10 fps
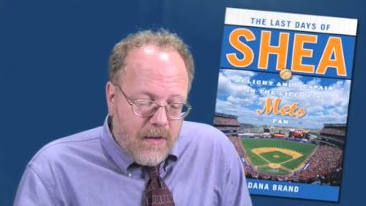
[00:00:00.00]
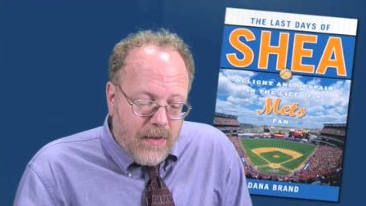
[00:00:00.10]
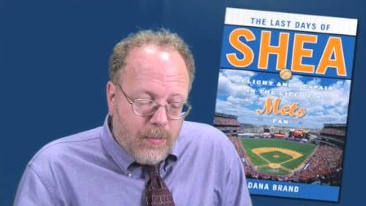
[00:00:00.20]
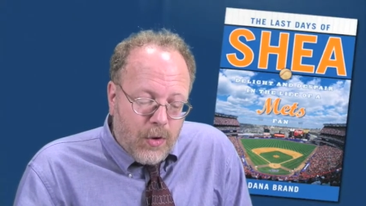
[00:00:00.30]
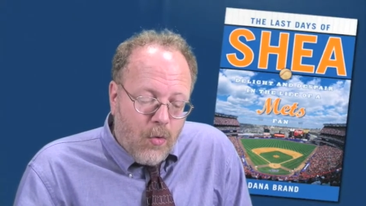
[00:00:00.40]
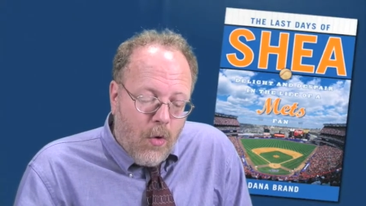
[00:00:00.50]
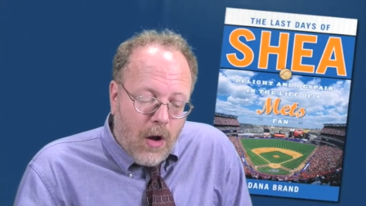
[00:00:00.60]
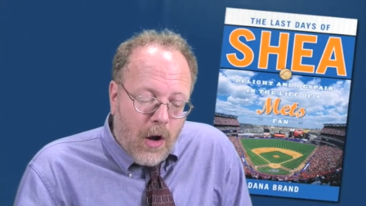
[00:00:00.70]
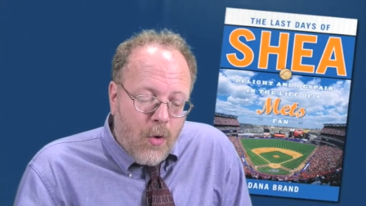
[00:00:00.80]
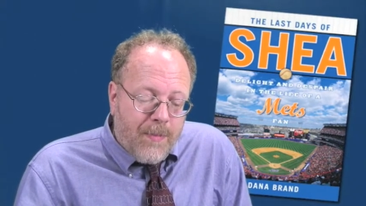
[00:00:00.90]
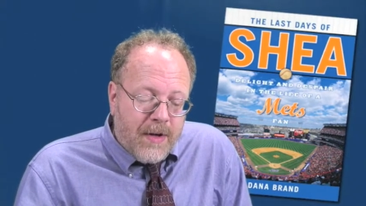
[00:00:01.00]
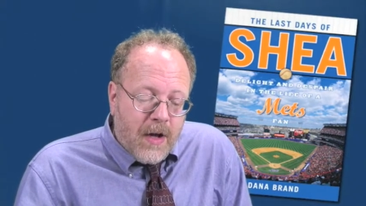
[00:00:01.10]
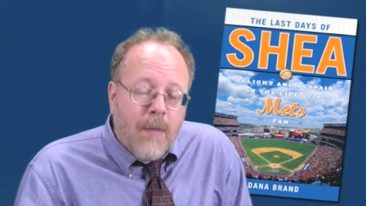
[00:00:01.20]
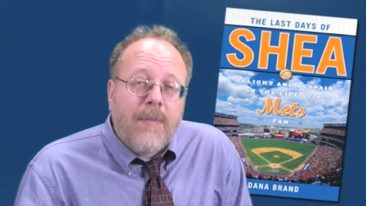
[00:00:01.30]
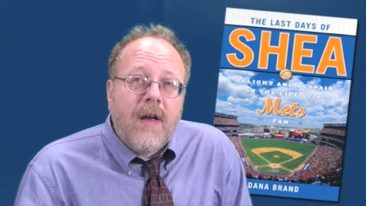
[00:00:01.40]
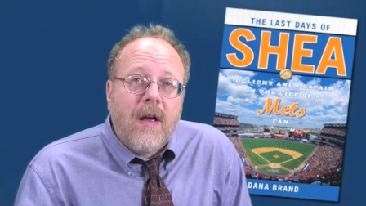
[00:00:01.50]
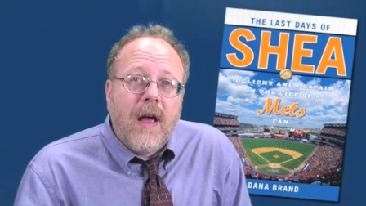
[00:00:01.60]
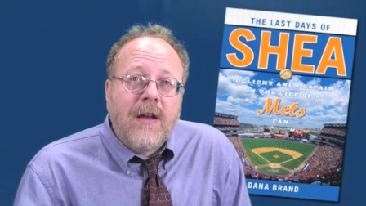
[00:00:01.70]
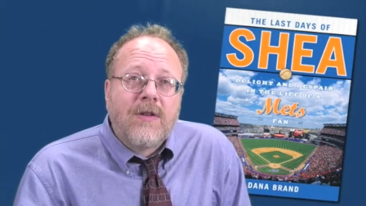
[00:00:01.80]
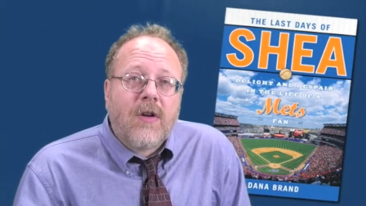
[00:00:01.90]
The blue wall opened up
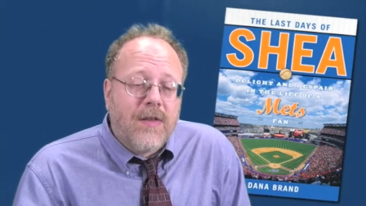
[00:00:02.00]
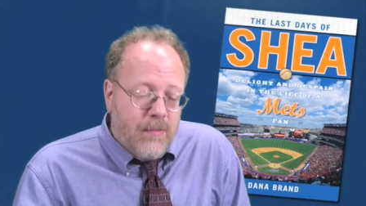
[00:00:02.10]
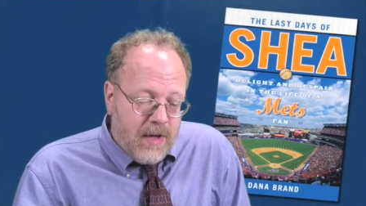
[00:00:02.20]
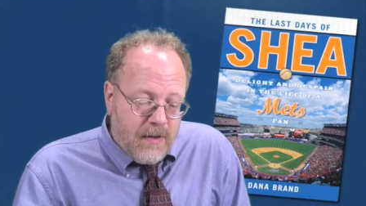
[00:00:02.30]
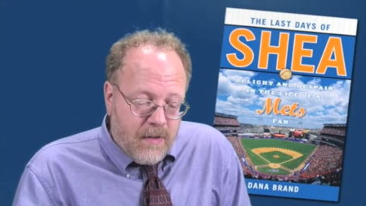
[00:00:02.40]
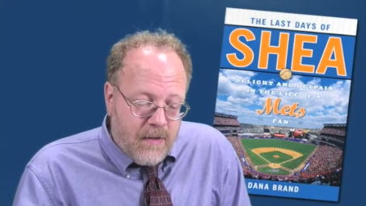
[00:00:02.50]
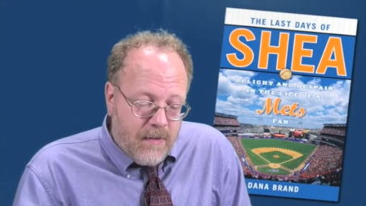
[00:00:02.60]
and took them in.